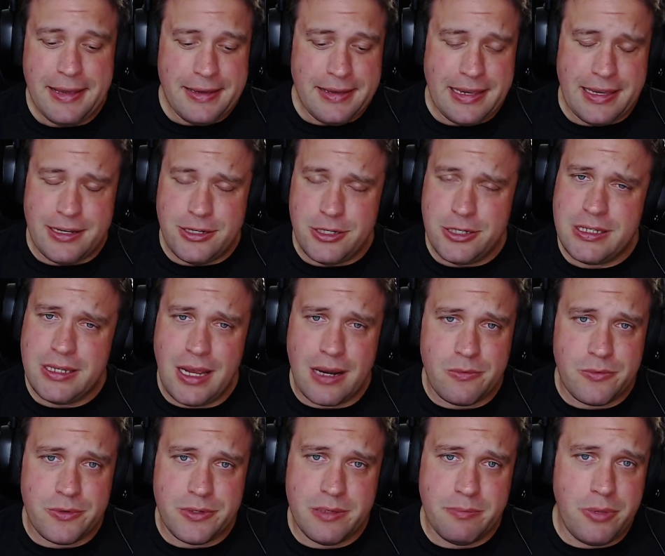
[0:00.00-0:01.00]
yeah, just
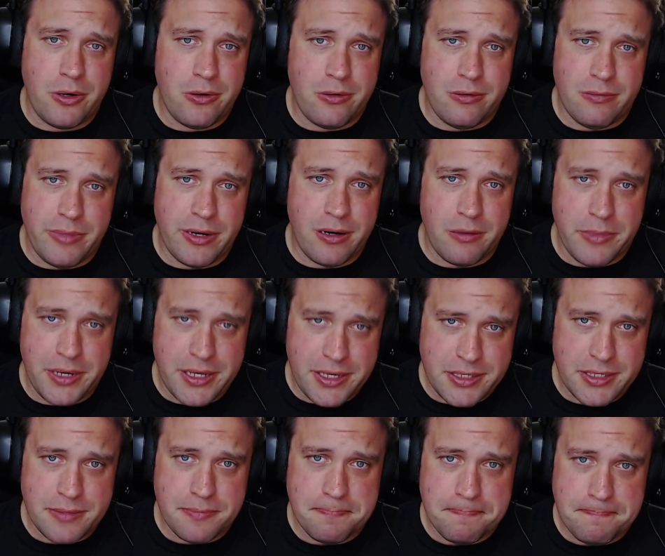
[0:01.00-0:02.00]
not really potent bear
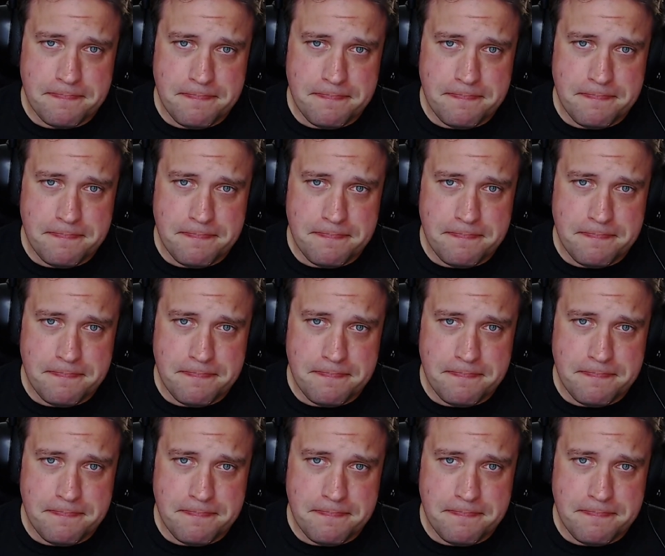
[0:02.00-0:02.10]
medicine